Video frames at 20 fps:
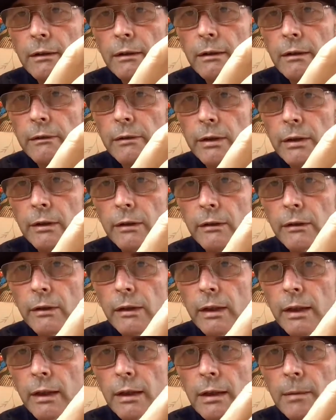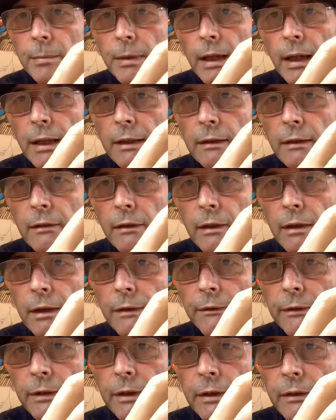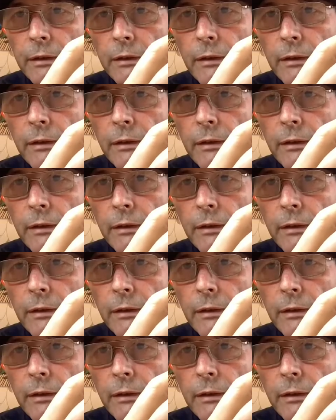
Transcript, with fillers: if you can see it in the bag, there's a definite